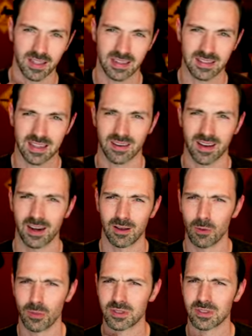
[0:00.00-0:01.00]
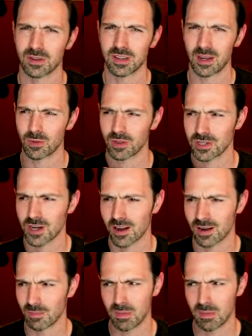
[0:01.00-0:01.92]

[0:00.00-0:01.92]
It sounds like they're kind of almost done with Uncharted.